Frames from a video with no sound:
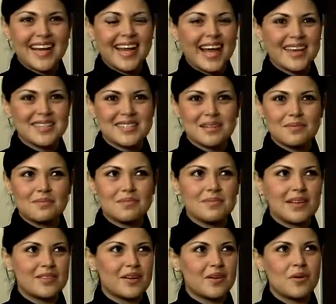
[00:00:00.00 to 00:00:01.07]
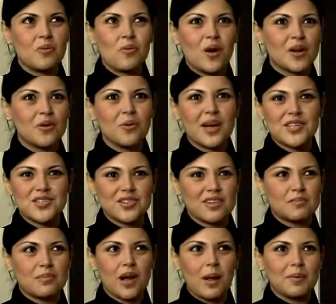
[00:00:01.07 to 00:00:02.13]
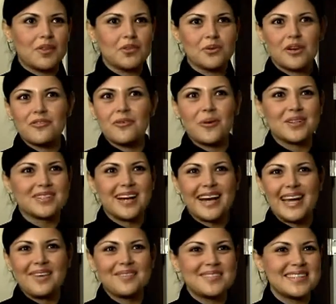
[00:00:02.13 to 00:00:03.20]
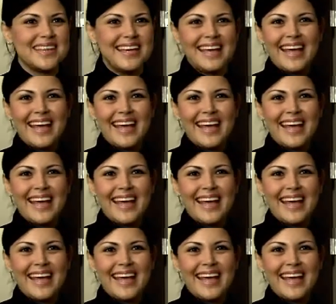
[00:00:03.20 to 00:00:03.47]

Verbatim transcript: I asked him a one question probably three or four times,